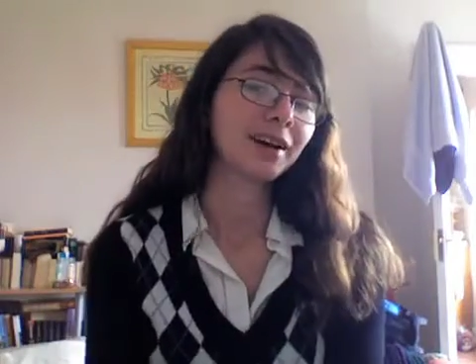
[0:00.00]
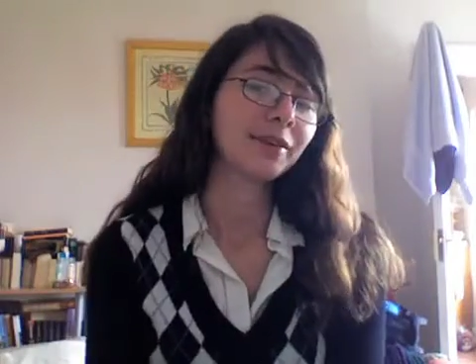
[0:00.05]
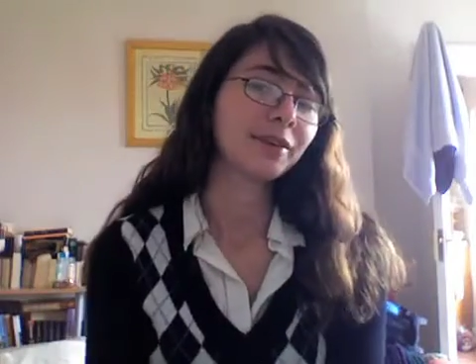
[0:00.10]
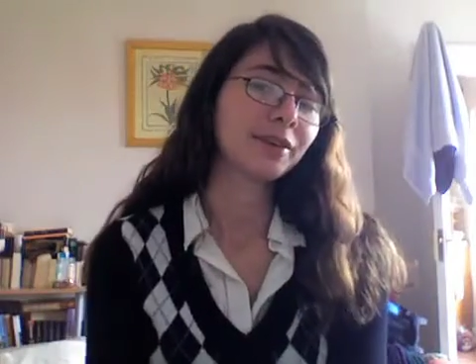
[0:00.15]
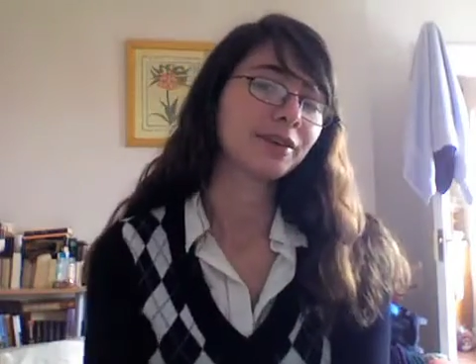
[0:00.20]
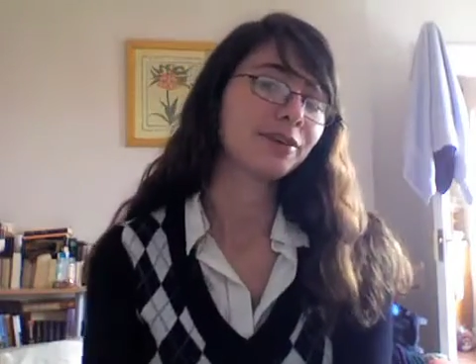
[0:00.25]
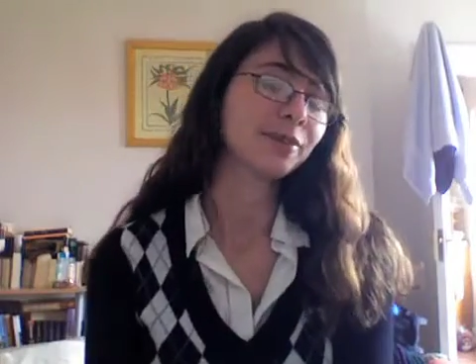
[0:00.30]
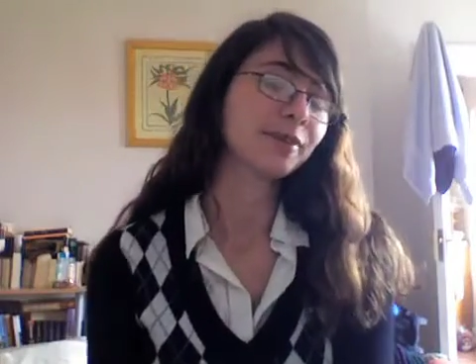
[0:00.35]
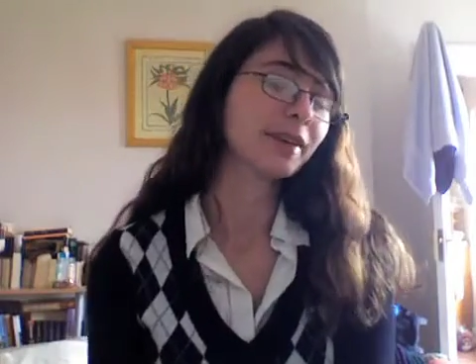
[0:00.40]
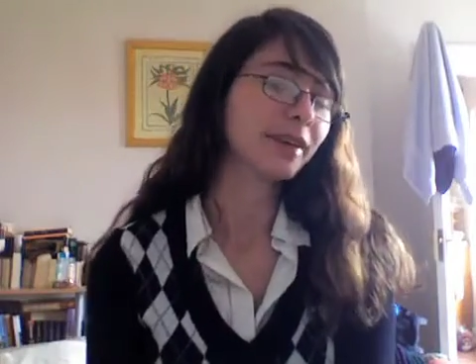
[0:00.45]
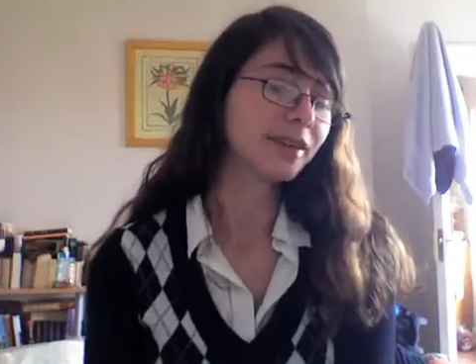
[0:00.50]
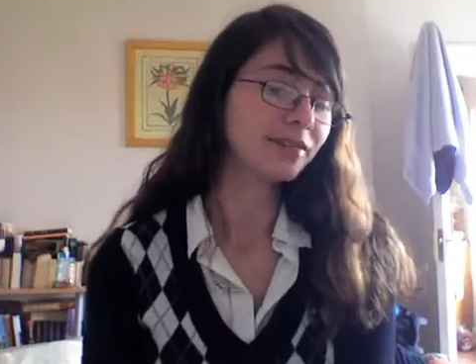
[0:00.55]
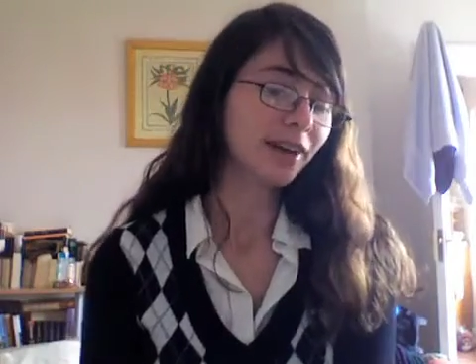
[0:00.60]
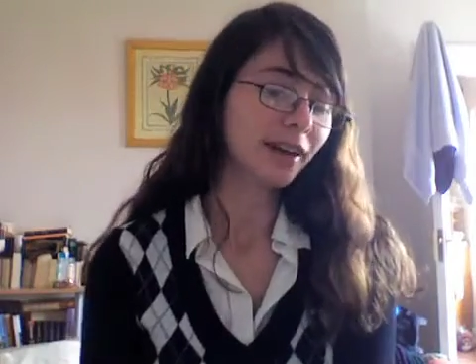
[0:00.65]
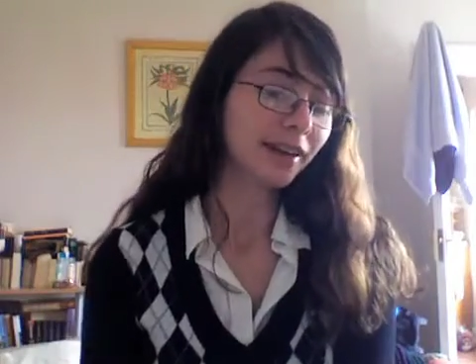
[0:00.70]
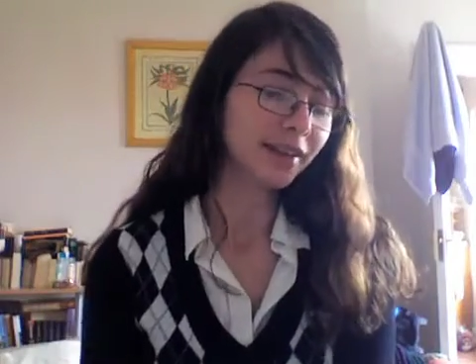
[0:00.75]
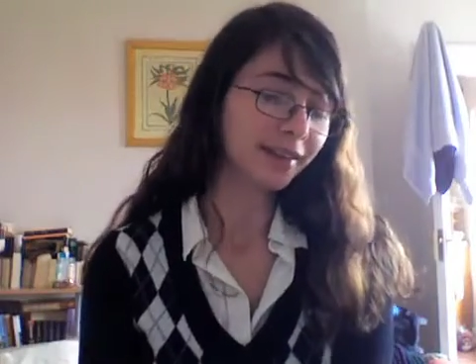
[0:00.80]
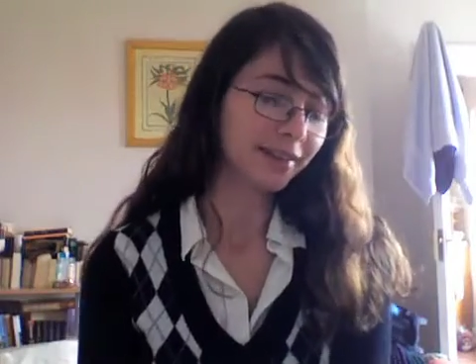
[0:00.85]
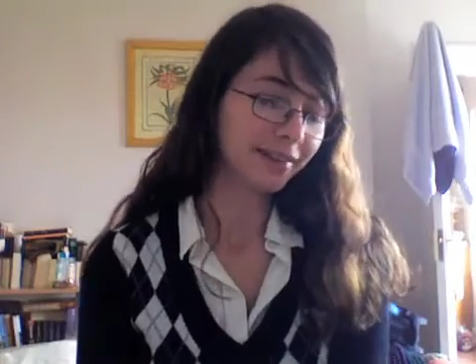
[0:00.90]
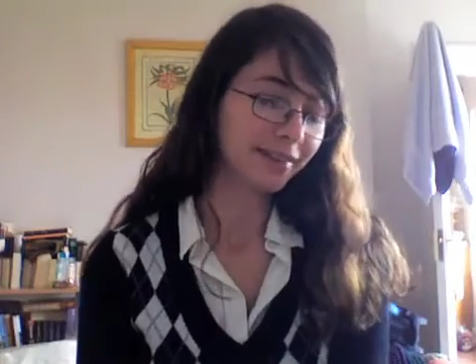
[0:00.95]
was really
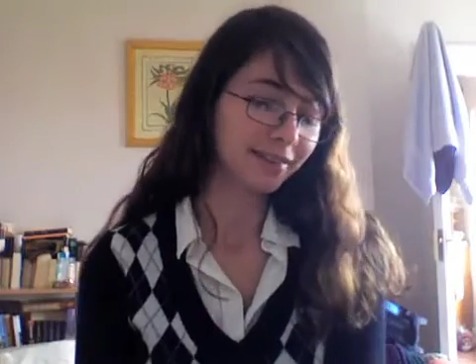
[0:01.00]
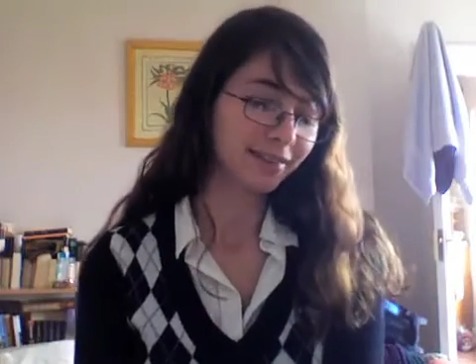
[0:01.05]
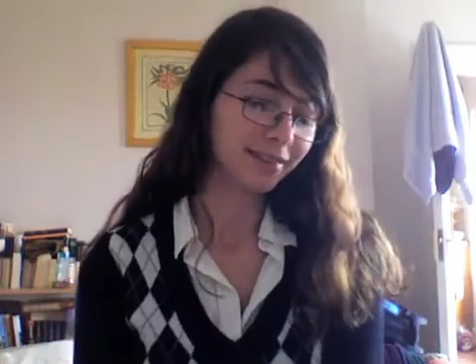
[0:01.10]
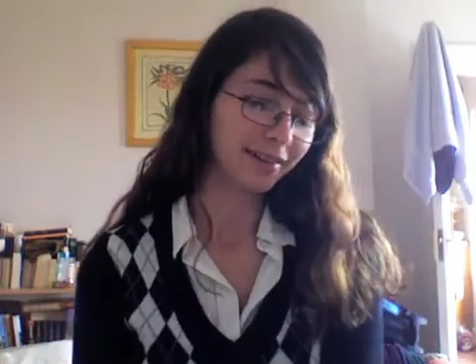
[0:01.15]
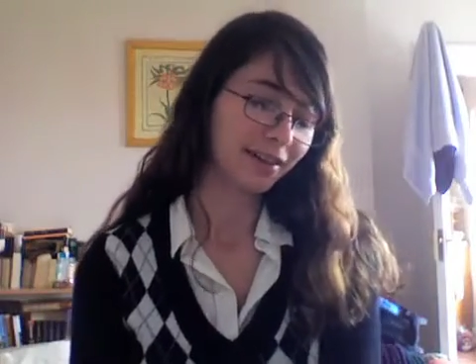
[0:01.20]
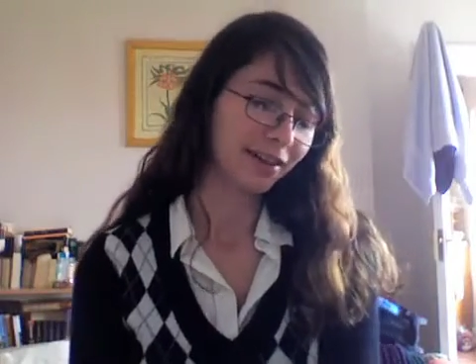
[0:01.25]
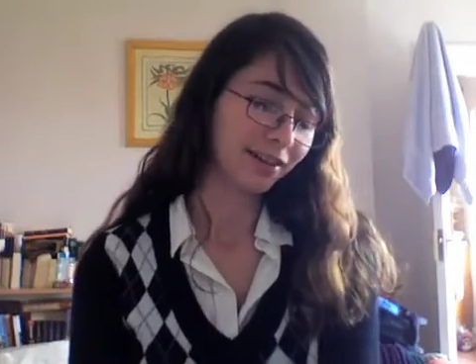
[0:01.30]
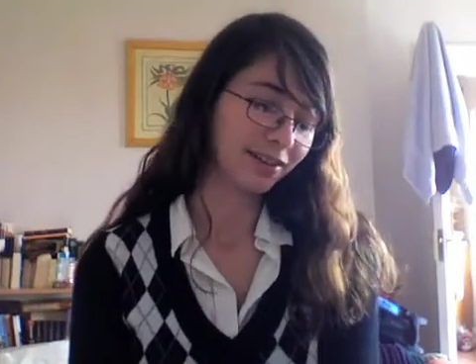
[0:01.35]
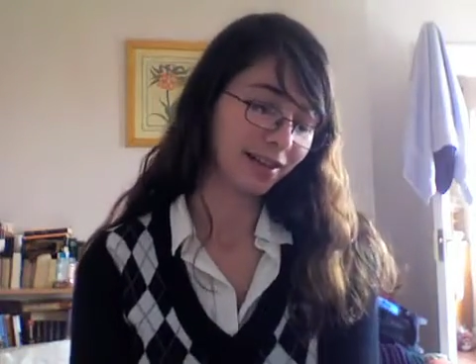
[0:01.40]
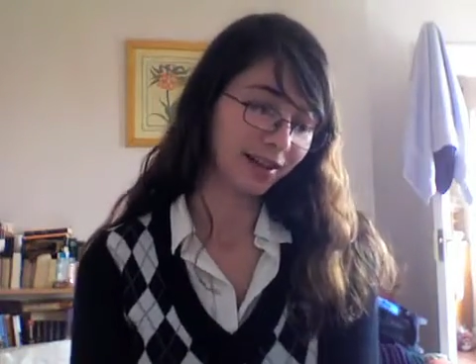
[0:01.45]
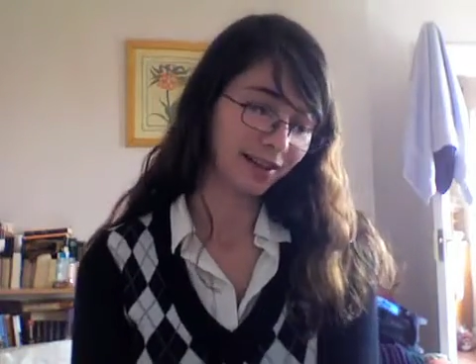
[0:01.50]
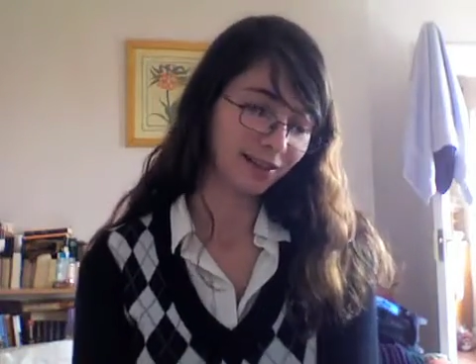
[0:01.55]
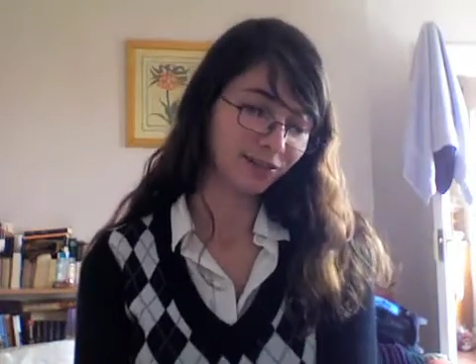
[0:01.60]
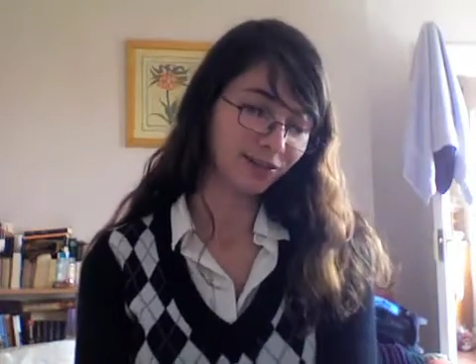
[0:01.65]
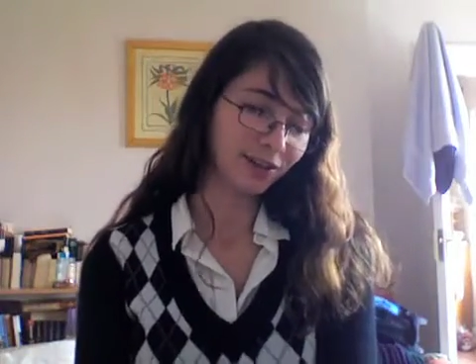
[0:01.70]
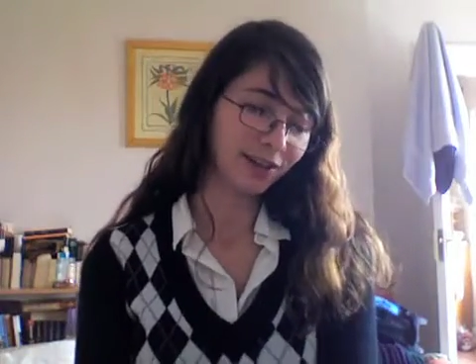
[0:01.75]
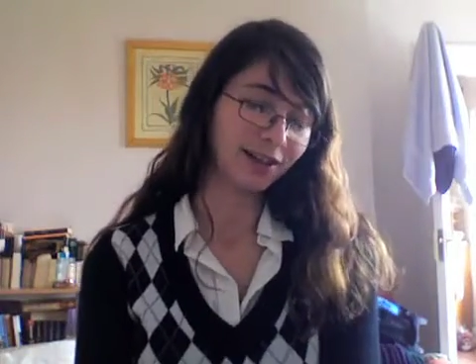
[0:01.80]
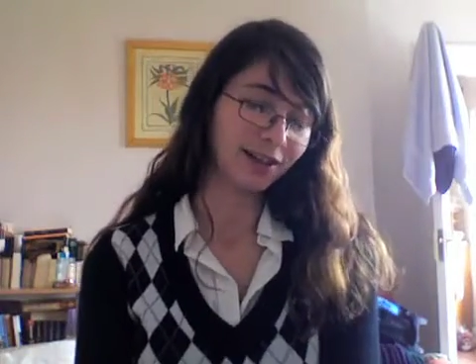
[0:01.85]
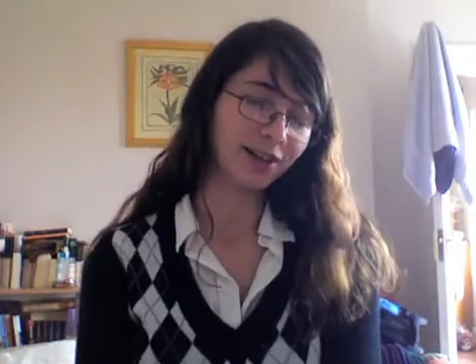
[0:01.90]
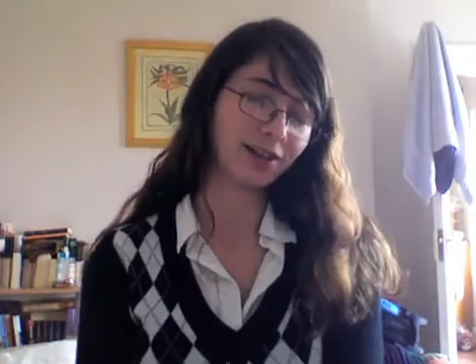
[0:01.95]
jealous in your last
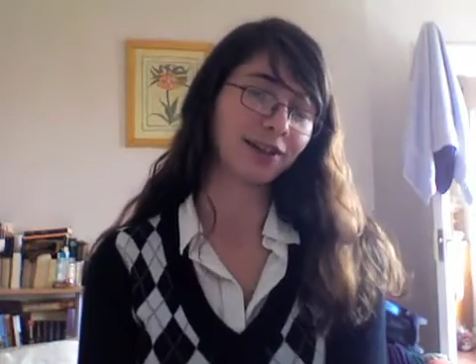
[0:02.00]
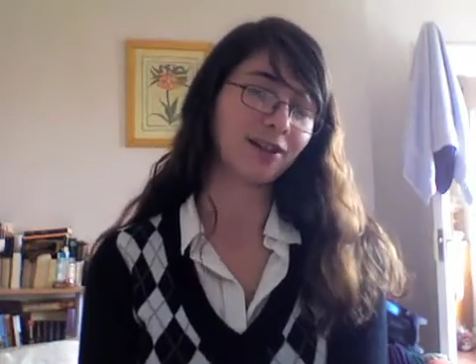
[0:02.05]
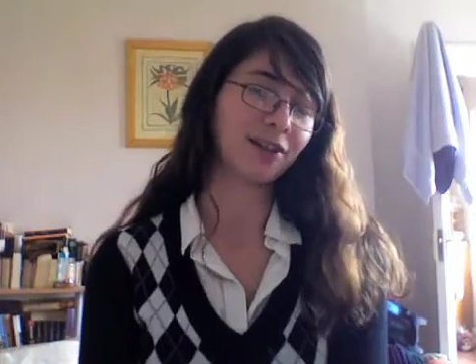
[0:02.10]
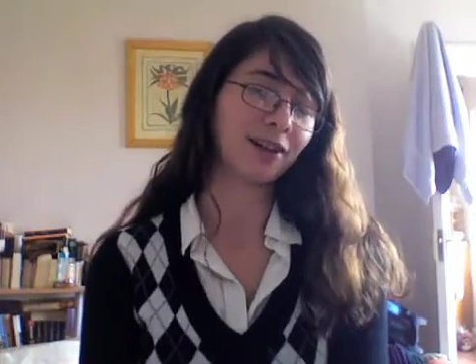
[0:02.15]
video.